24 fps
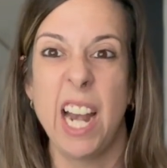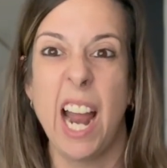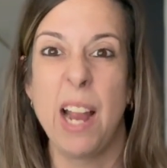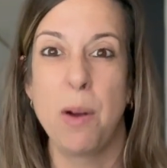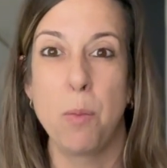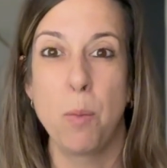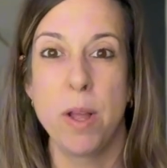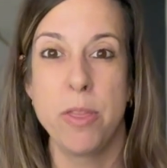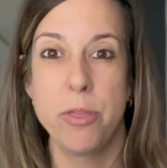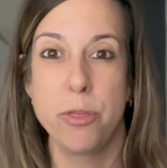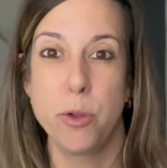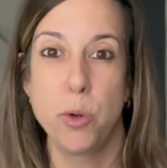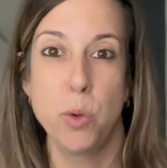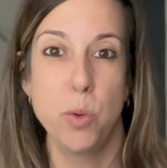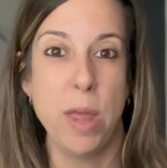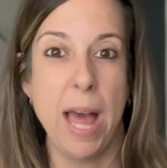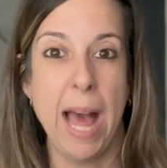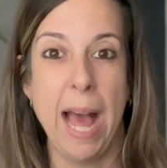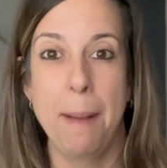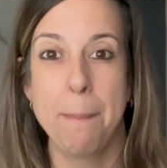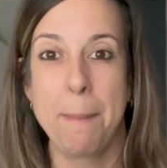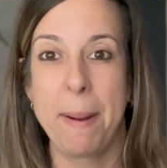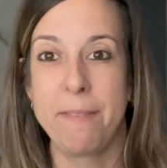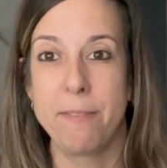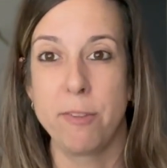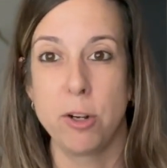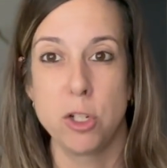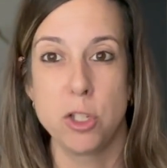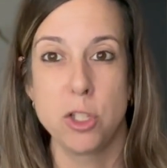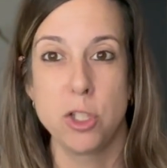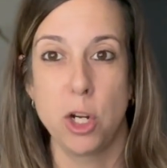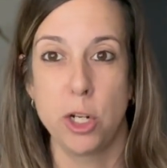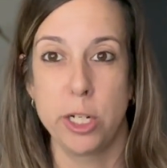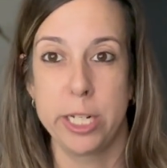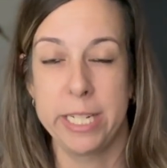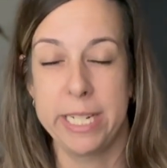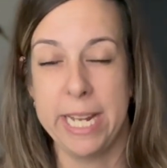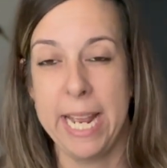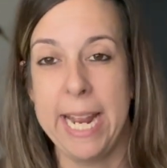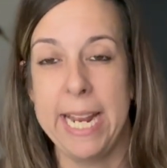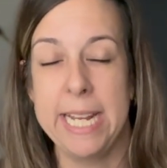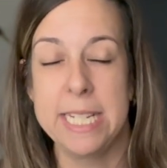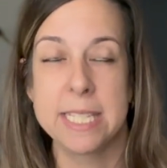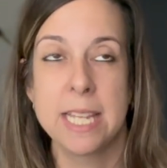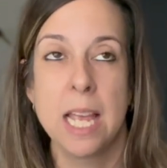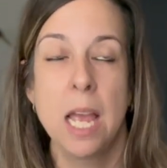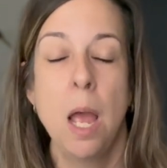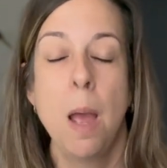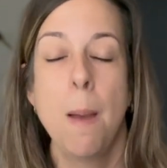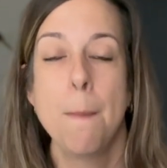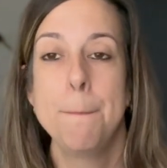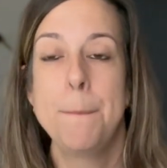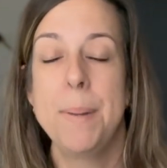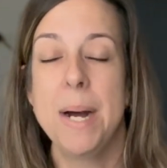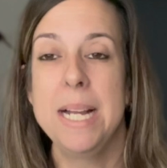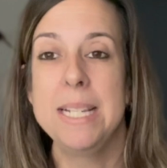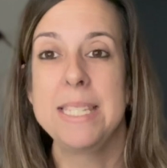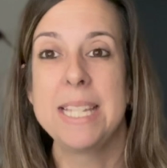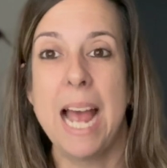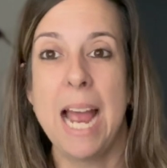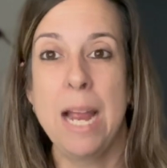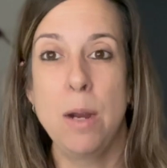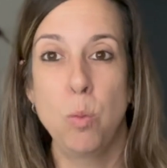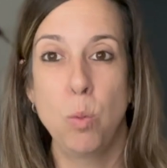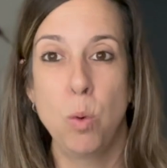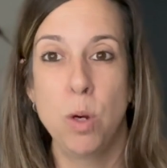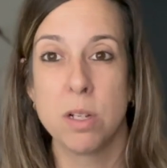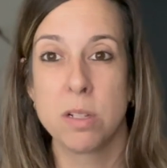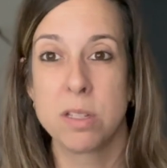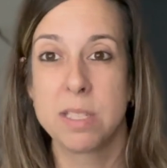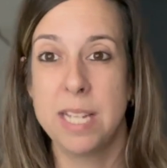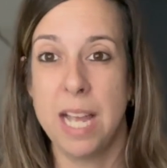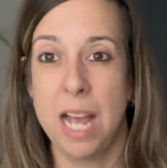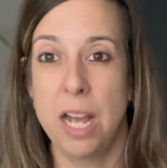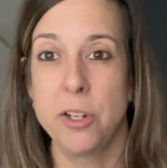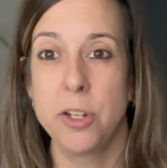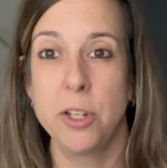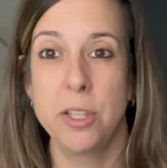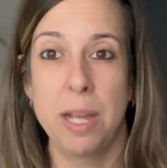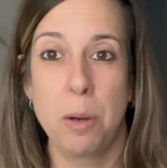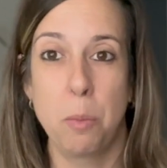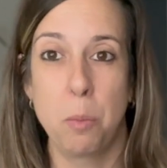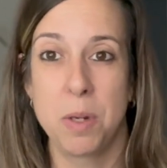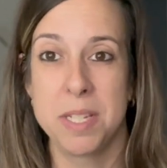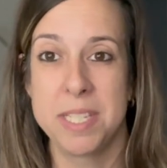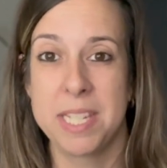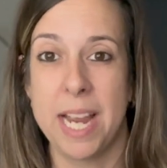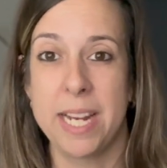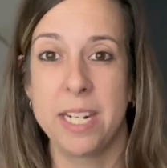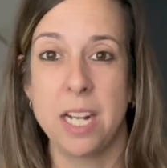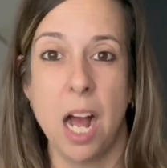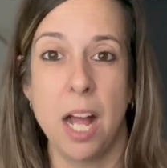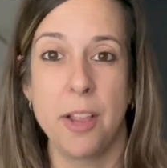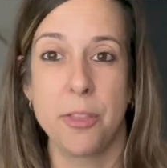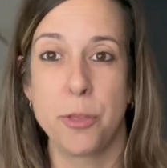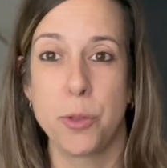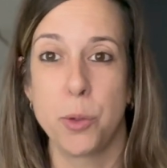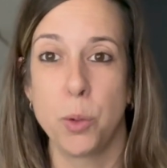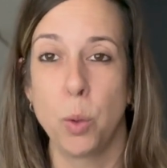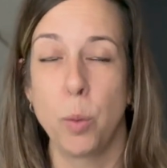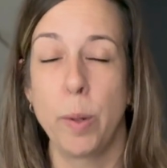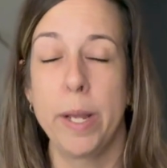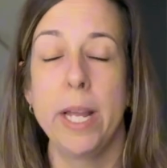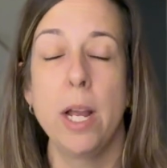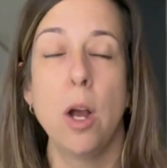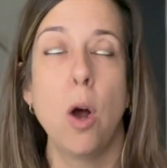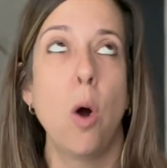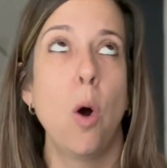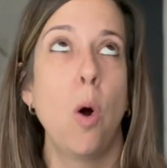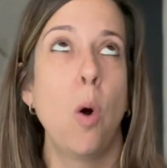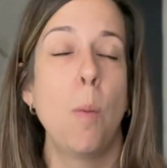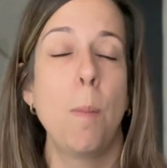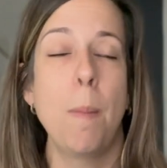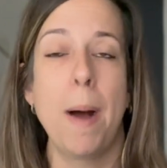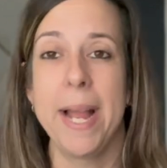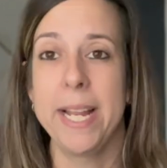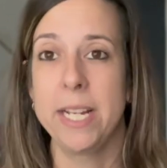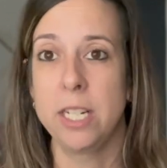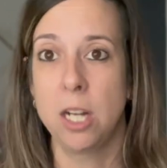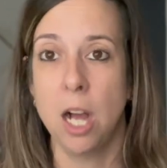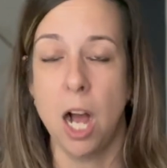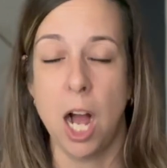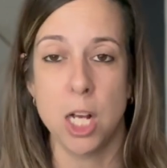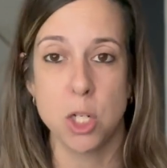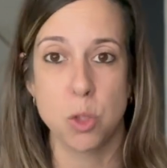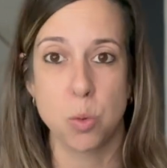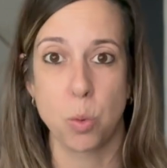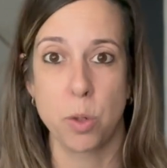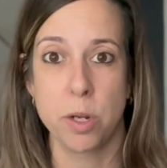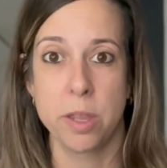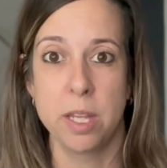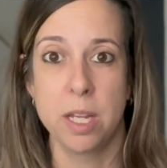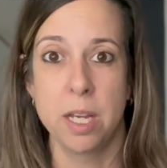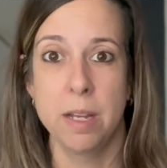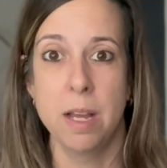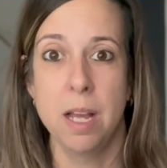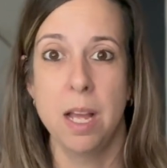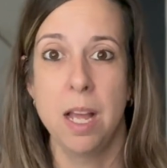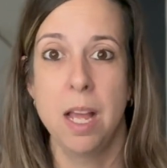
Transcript: I went through that my first 30 days, but I will tell you that once I got through it, oh my gosh, were the